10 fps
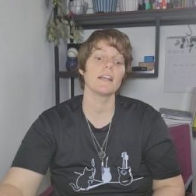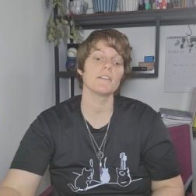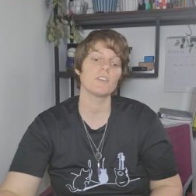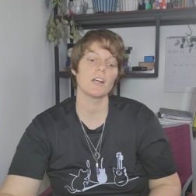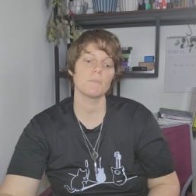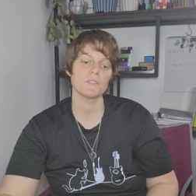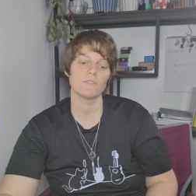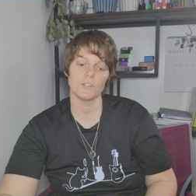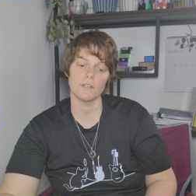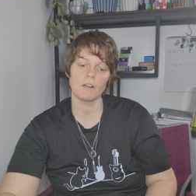of Cups,
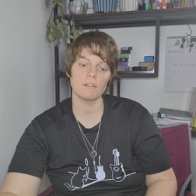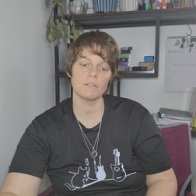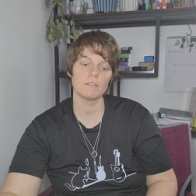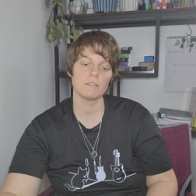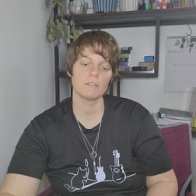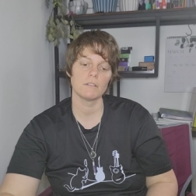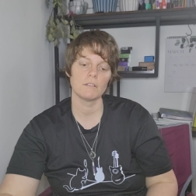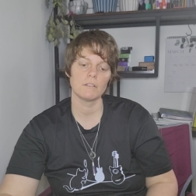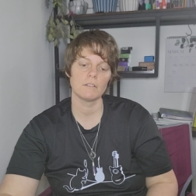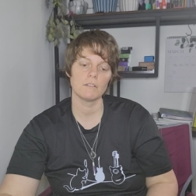Virgo.
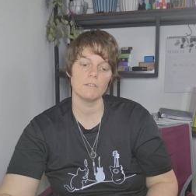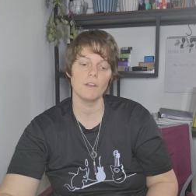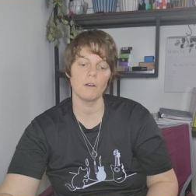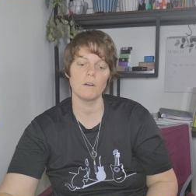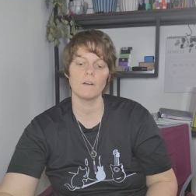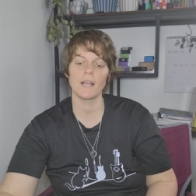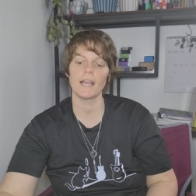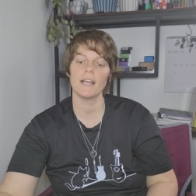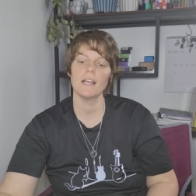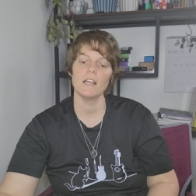No. Okay.
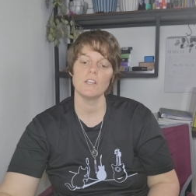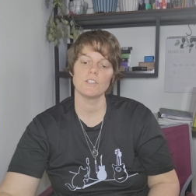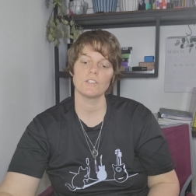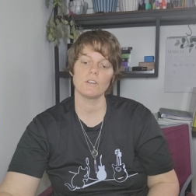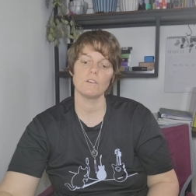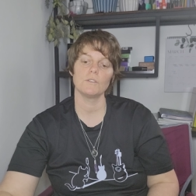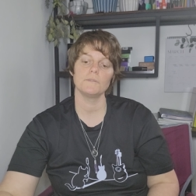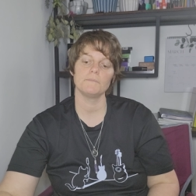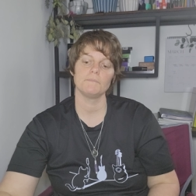So